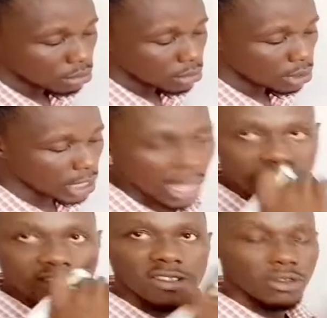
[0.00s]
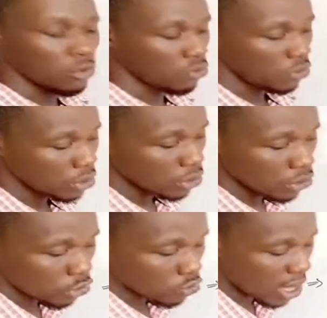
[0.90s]
Yes, we will
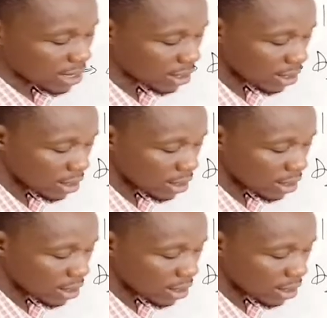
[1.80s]
use what?